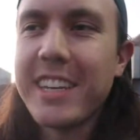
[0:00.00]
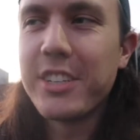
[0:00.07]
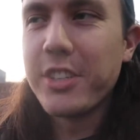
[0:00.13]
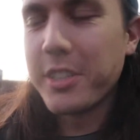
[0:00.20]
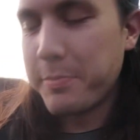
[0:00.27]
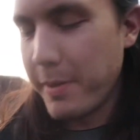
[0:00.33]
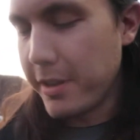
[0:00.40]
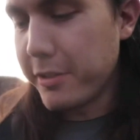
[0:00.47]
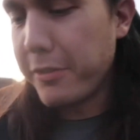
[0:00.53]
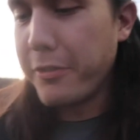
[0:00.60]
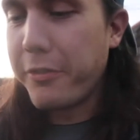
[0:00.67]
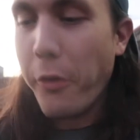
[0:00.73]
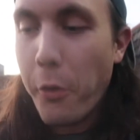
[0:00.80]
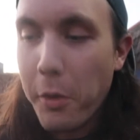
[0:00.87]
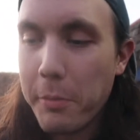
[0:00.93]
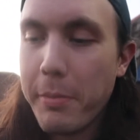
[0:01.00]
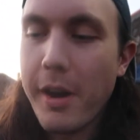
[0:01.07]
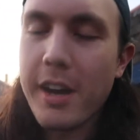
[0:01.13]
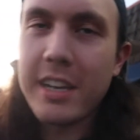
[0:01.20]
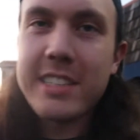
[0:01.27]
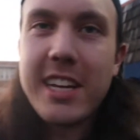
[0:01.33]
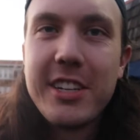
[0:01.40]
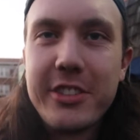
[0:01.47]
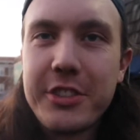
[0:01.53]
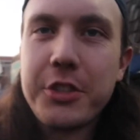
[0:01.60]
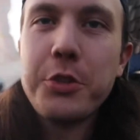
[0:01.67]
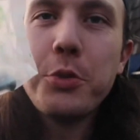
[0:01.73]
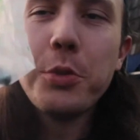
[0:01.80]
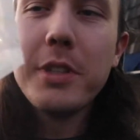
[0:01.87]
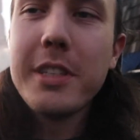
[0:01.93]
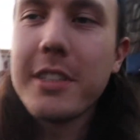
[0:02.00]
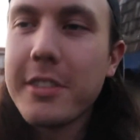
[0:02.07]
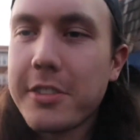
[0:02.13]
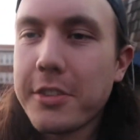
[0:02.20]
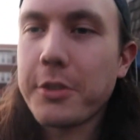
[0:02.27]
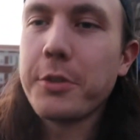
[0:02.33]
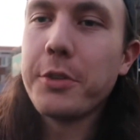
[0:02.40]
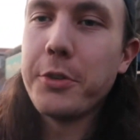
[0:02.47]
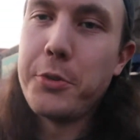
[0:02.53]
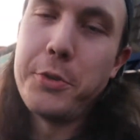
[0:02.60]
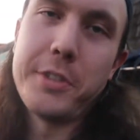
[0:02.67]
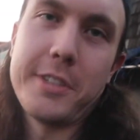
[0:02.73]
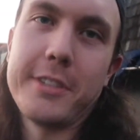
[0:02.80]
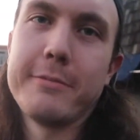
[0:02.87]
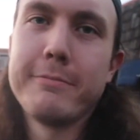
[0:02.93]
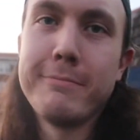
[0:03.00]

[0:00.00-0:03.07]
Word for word: I just spent $4 on 2 little screws.